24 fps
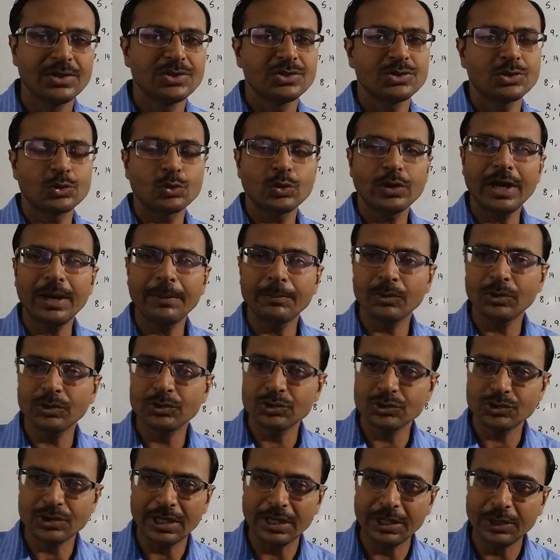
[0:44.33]
So today I am going
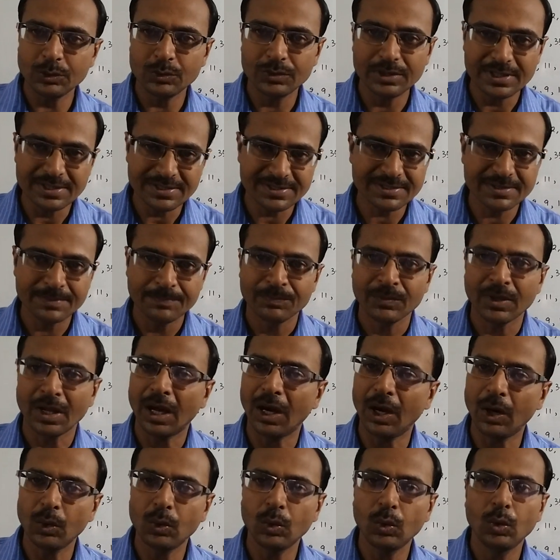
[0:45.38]
to tell you this,
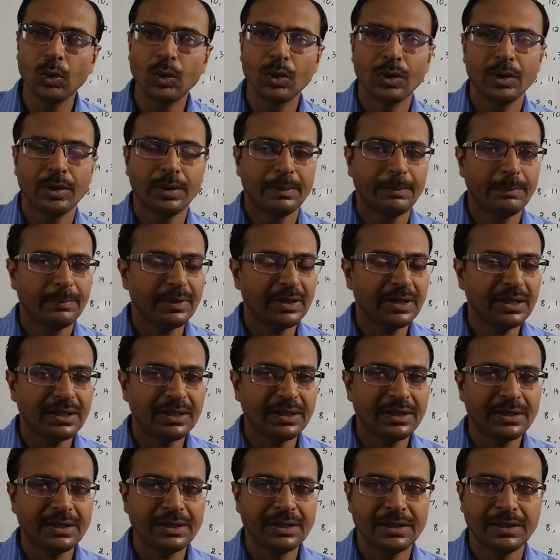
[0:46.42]
how
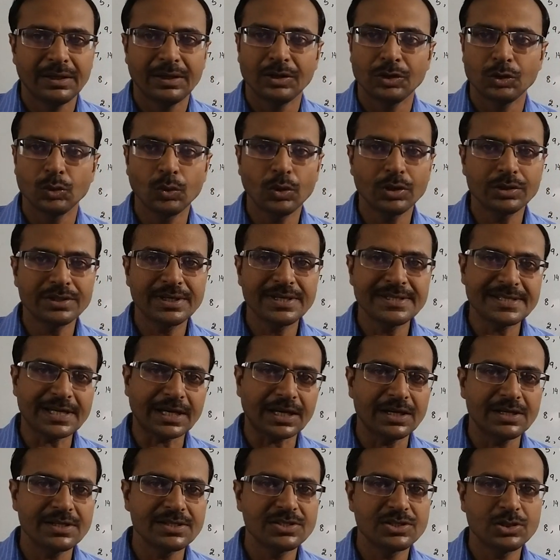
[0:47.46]
in 2 or 3
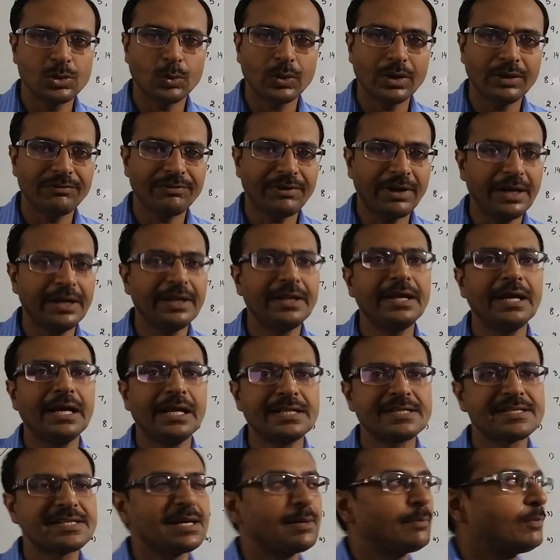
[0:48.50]
seconds you can find the
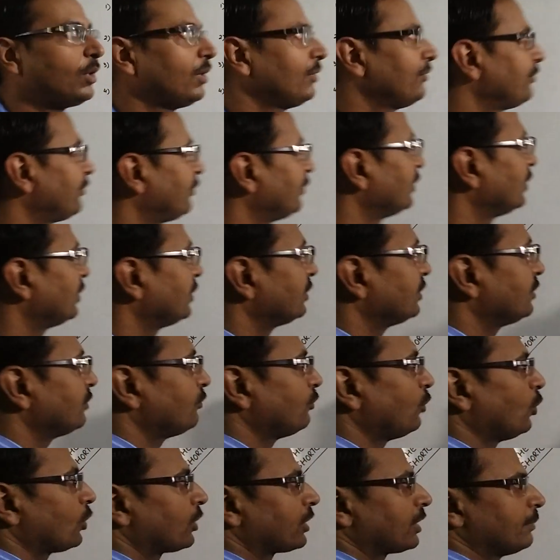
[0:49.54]
LCM of
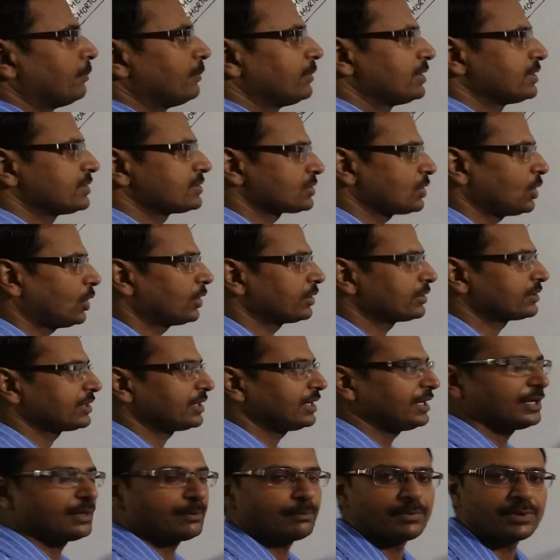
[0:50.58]
4 numbers or
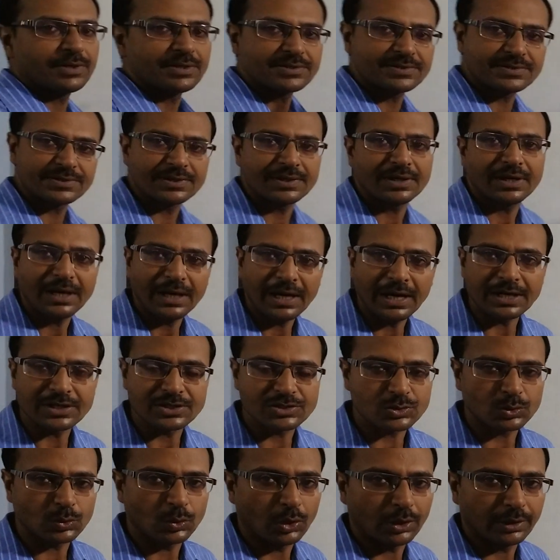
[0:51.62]
3 numbers
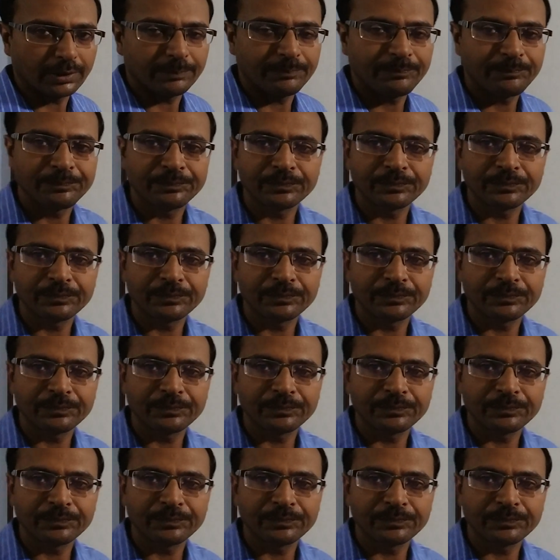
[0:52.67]
and so on.